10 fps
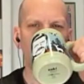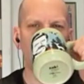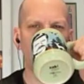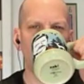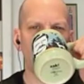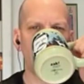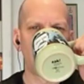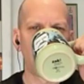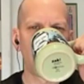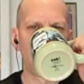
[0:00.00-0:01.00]

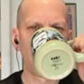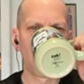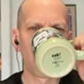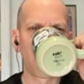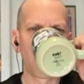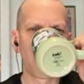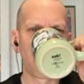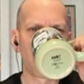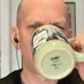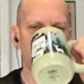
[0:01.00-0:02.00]

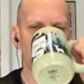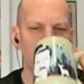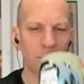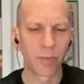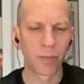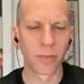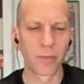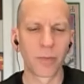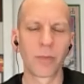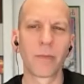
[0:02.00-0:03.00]

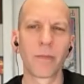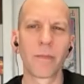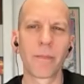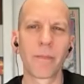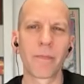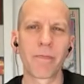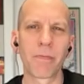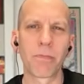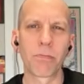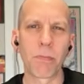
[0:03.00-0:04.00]

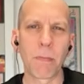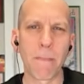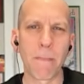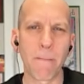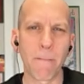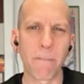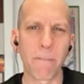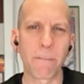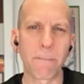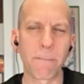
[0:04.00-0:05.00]

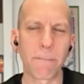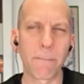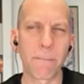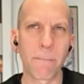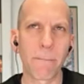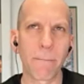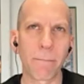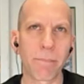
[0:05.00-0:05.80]
[no speech]